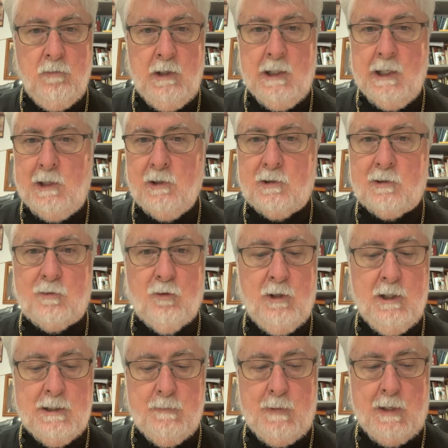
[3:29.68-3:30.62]
related
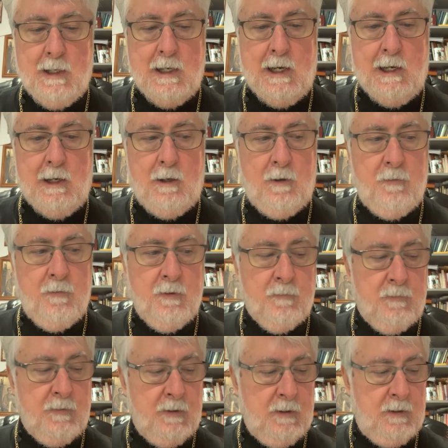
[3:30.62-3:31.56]
stories about how
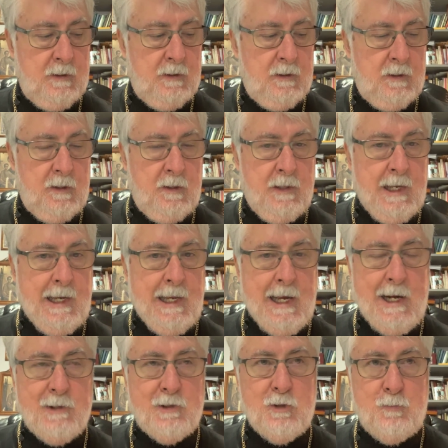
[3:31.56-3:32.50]

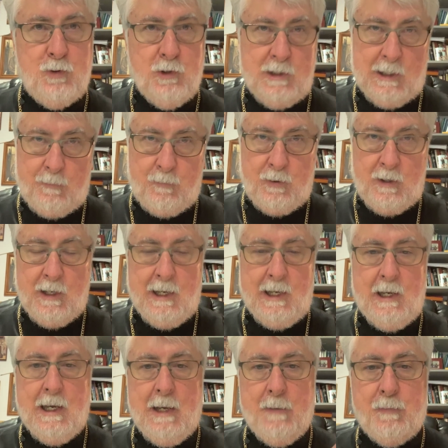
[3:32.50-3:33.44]
they had to put up
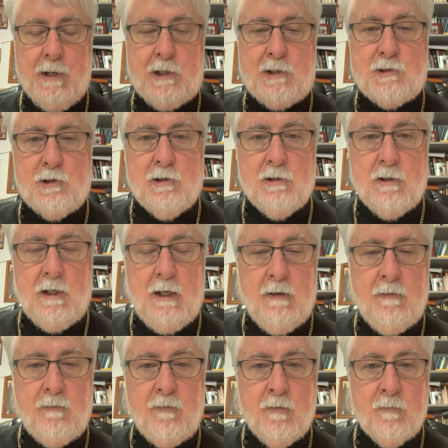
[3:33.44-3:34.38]
a, a picture
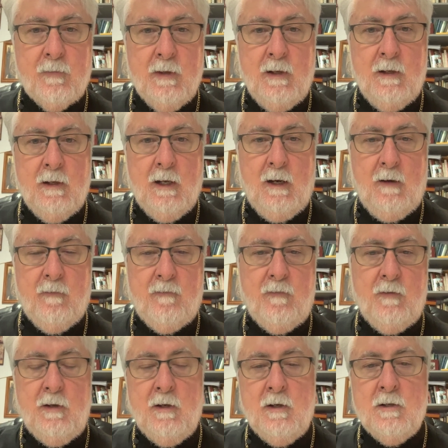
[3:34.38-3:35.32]
of,
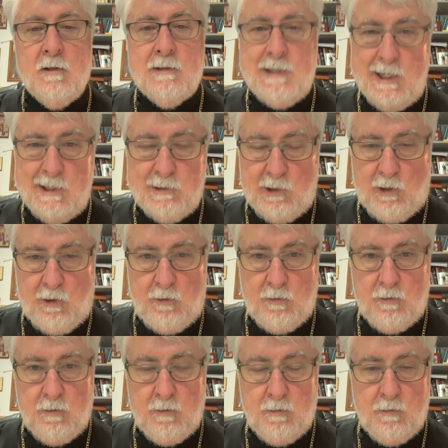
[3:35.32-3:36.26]
of
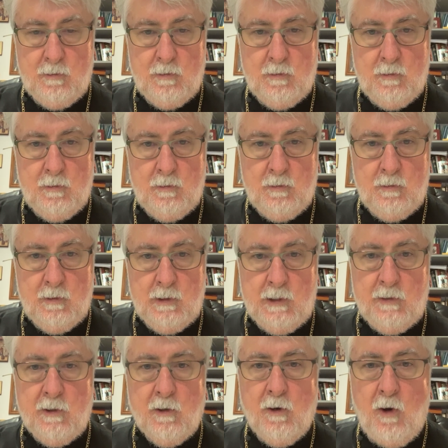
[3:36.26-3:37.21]
Tito
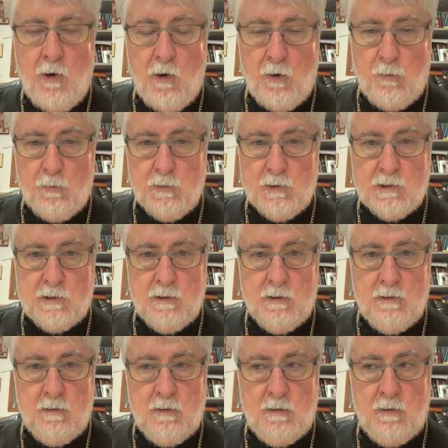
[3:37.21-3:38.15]
in their
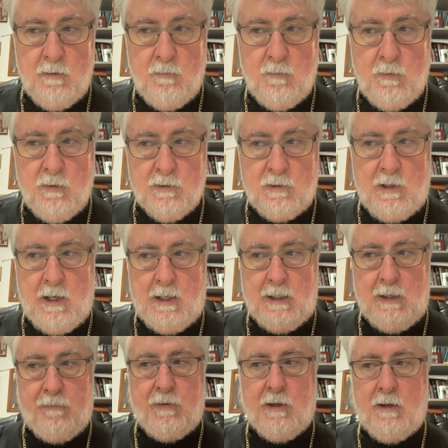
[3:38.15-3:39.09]
homes so
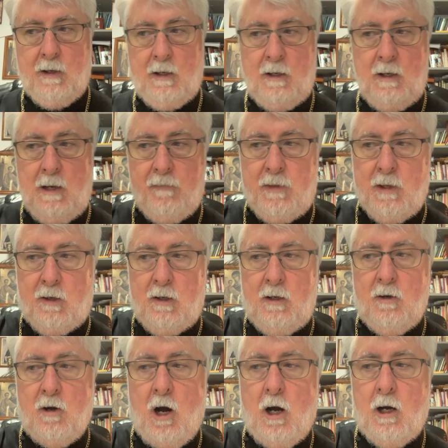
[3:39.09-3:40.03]
that if the, if the
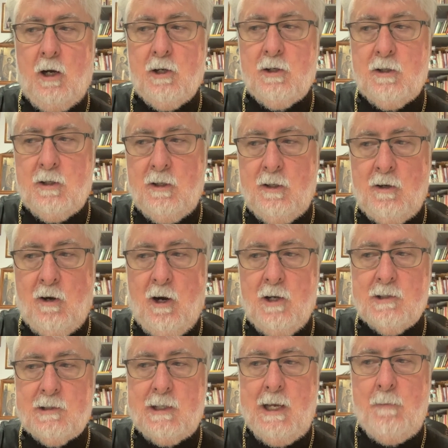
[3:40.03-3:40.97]
guard,
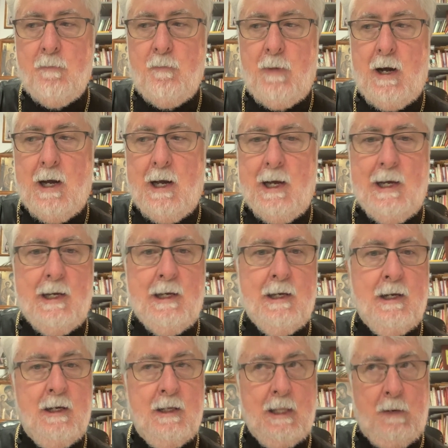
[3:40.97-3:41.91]
guards came
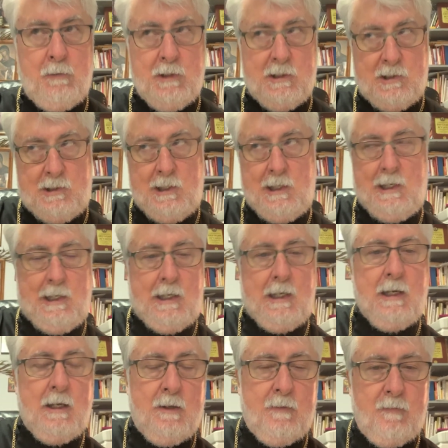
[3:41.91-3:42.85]
by, they would
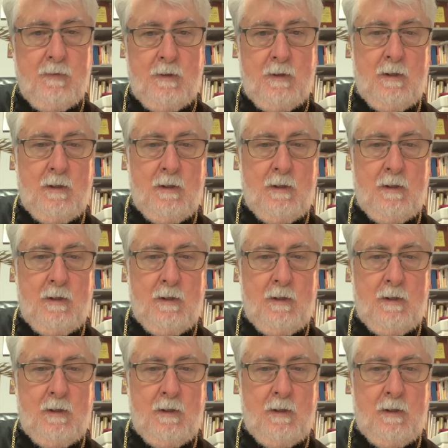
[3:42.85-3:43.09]
see